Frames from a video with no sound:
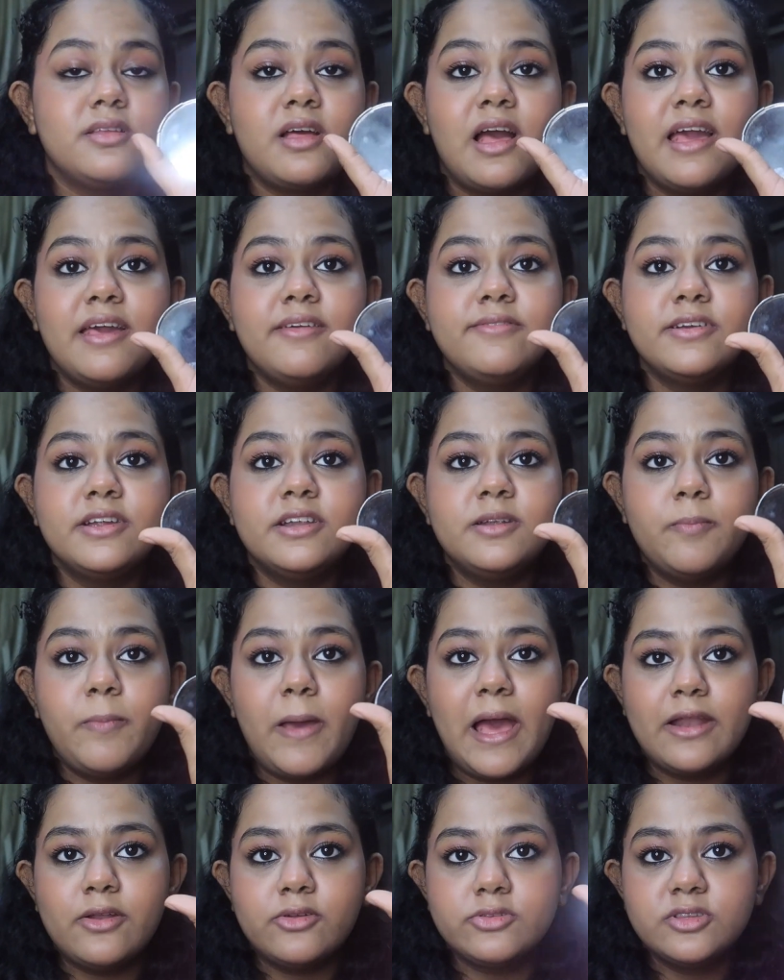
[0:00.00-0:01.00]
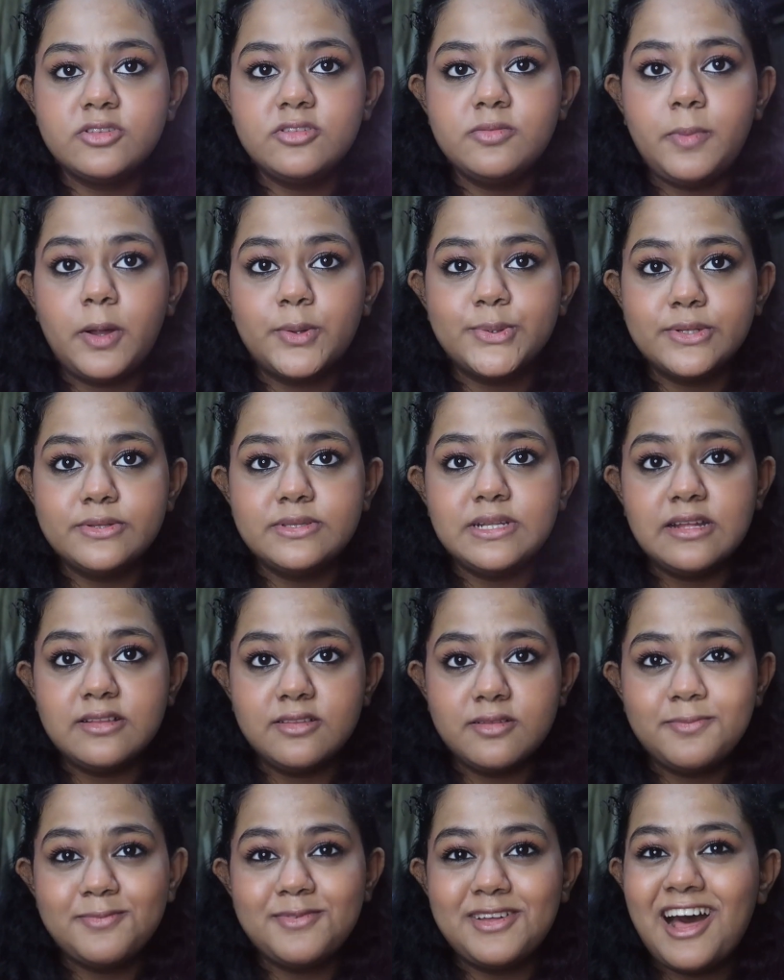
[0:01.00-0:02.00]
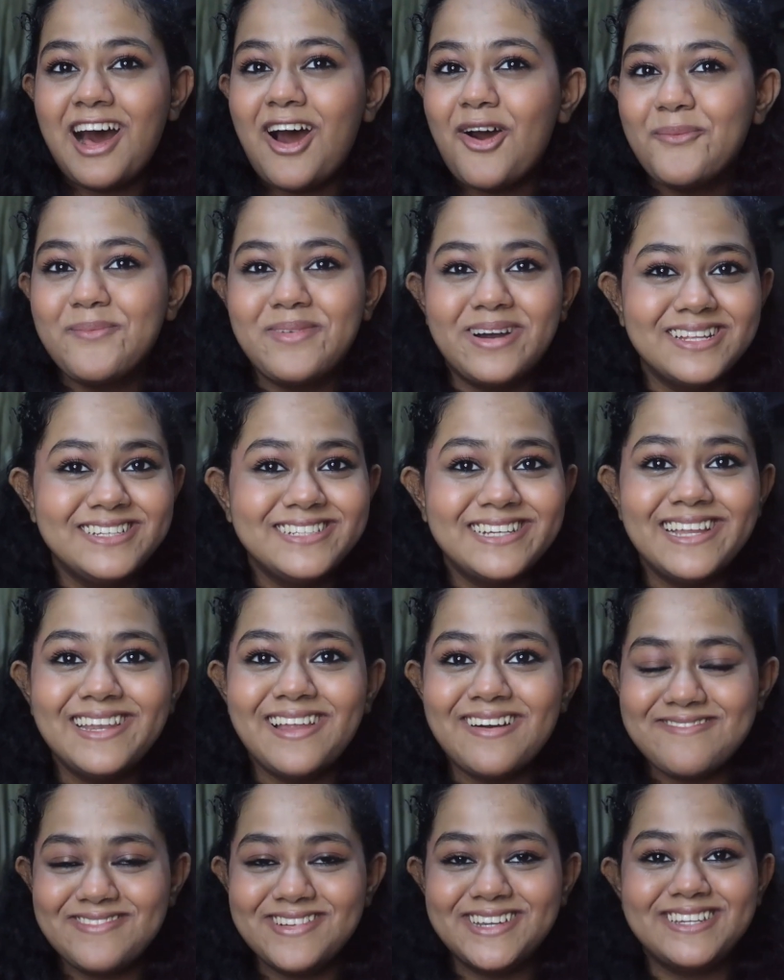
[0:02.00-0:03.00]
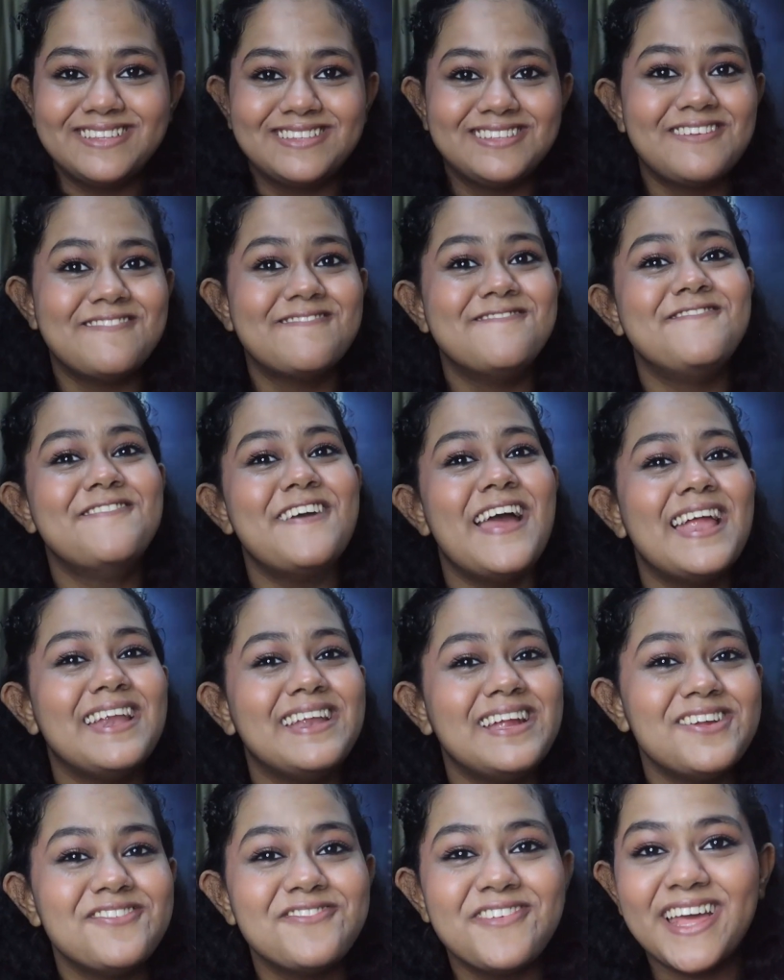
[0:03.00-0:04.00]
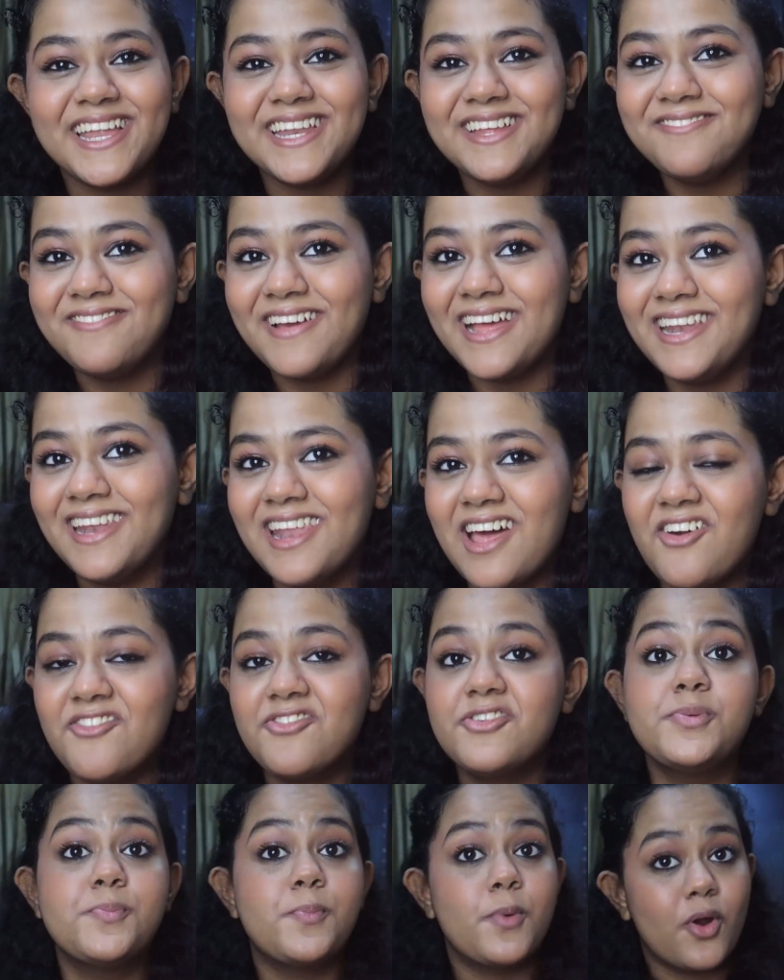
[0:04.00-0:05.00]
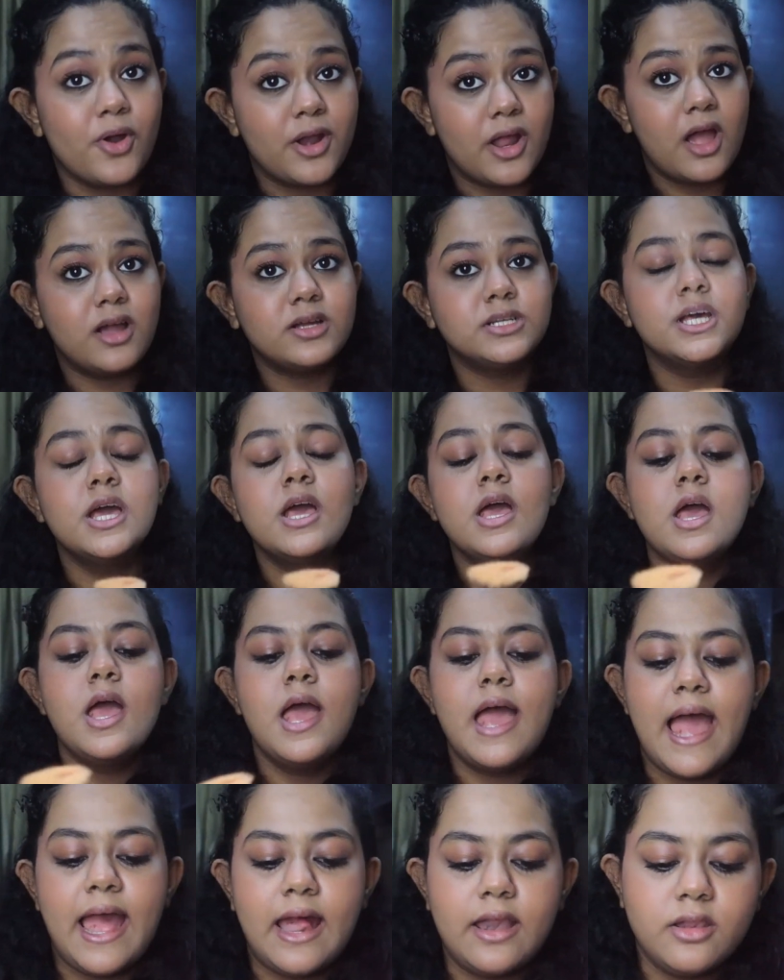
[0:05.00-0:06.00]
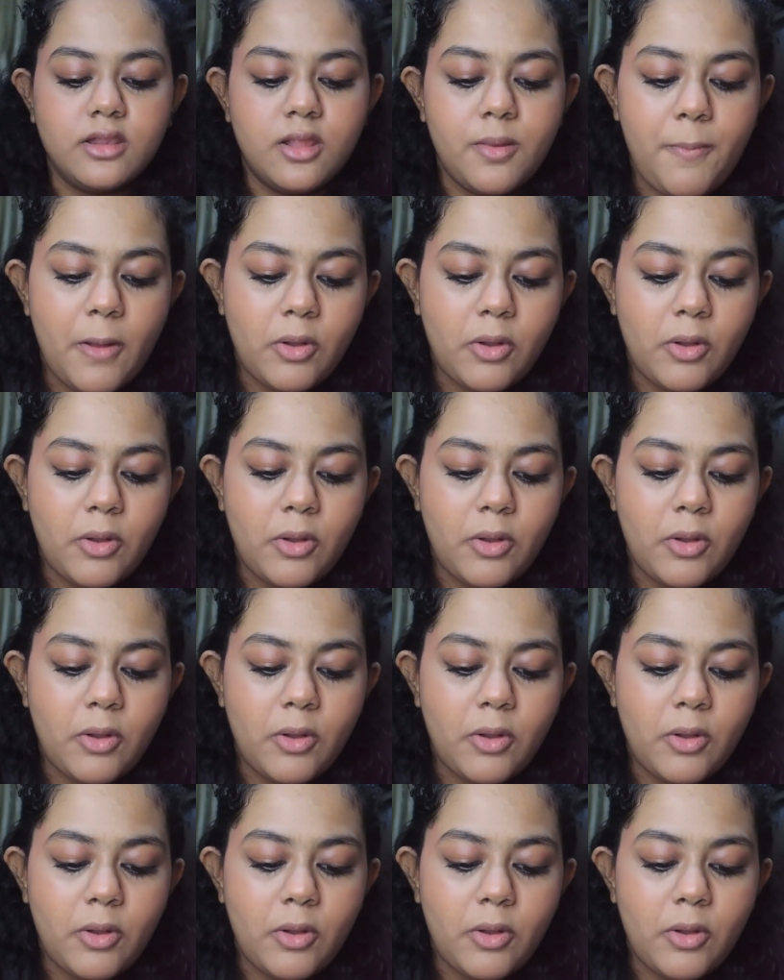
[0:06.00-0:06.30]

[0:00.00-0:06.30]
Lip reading: I have hit pan on this powder. That's how much I love it. It's a very, very well loved product, and the